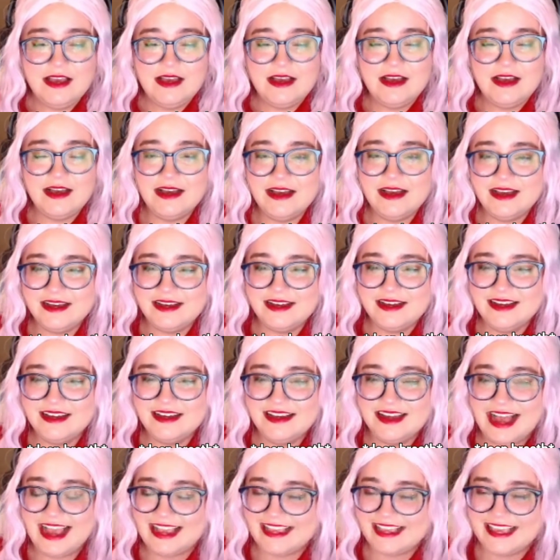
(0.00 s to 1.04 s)

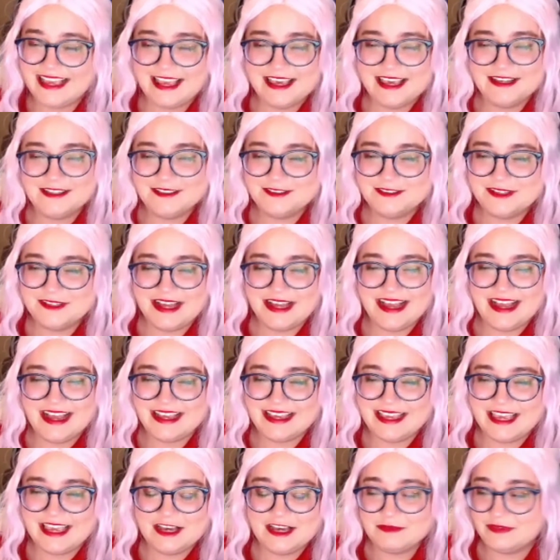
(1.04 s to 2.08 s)
I can't.
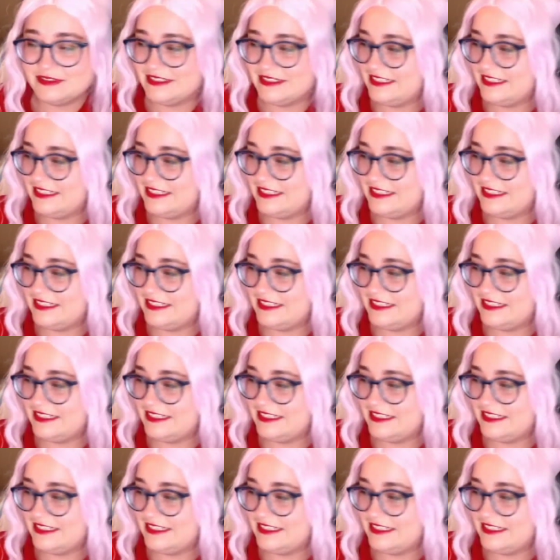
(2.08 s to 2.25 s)
I can't